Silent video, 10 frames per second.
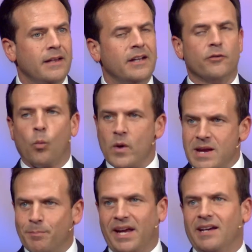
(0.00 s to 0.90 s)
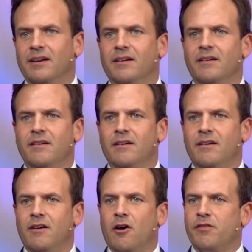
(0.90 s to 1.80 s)
It is weeping
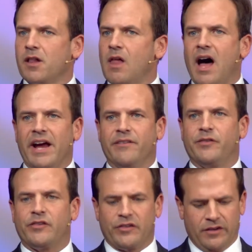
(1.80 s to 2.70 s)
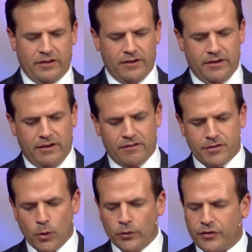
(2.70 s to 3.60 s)
over the lives of
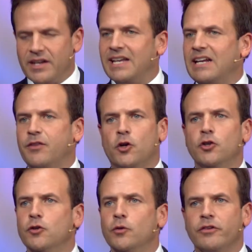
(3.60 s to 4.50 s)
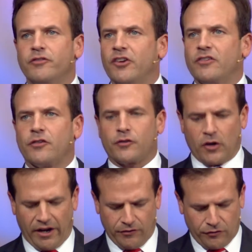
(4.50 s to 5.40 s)
those that need the good news of Jesus
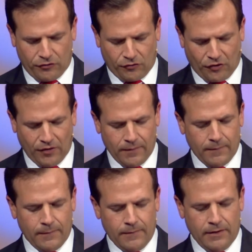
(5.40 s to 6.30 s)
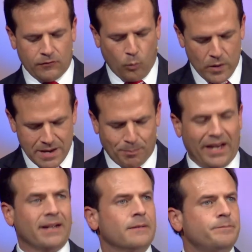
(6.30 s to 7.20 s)
Christ. It's
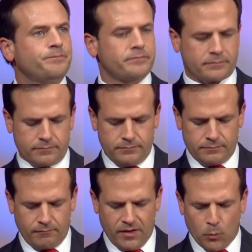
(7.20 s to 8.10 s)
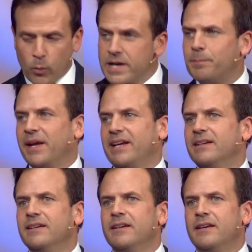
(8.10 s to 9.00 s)
weeping and
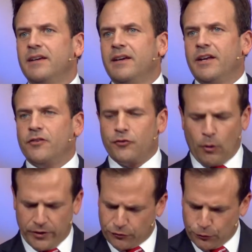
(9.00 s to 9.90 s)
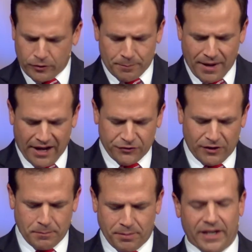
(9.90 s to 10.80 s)
weeping and showing true
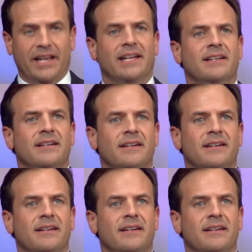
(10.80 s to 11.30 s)
compassion and pity.